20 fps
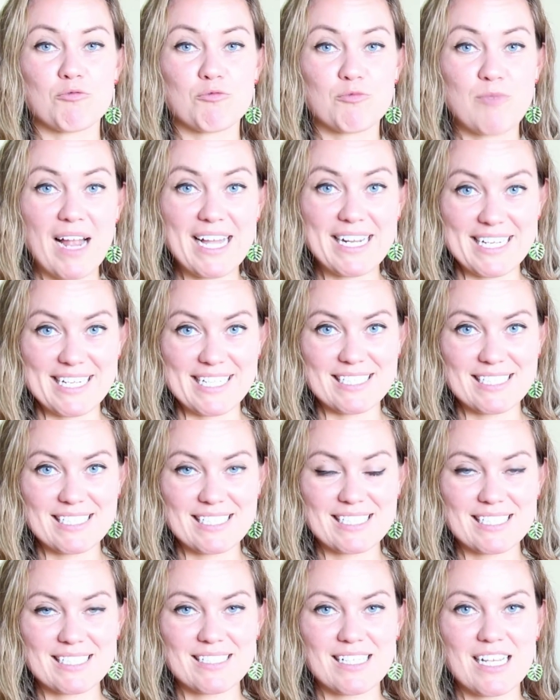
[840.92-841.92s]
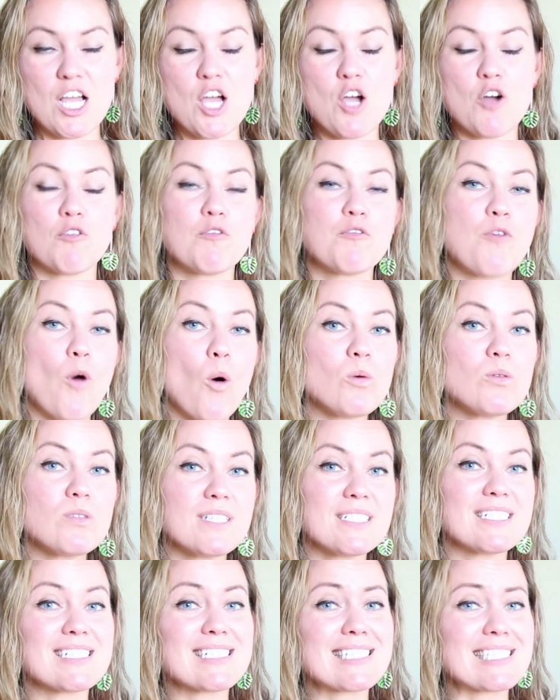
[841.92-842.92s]
readies,
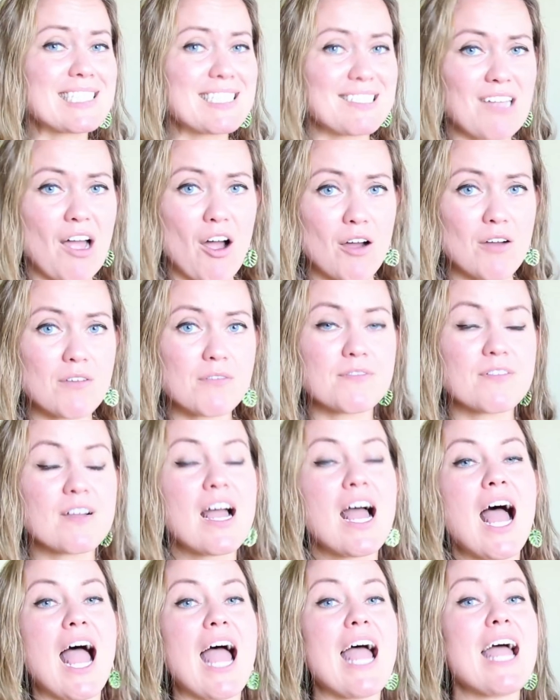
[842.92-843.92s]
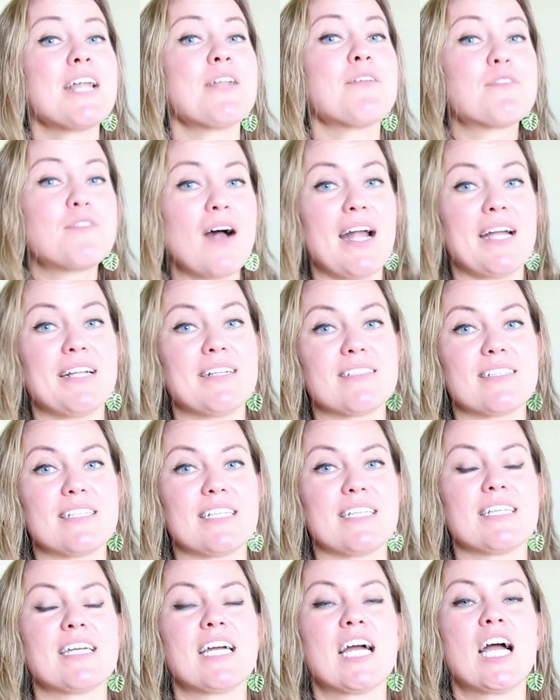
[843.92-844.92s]
folding stuff, and
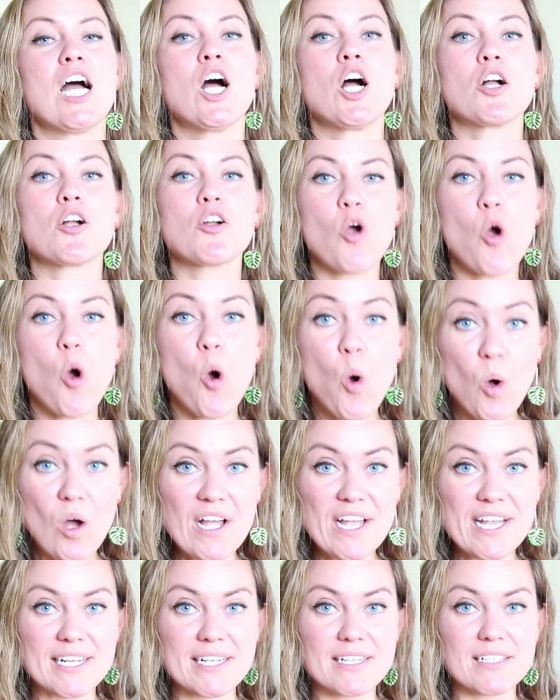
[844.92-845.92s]
finally, coin.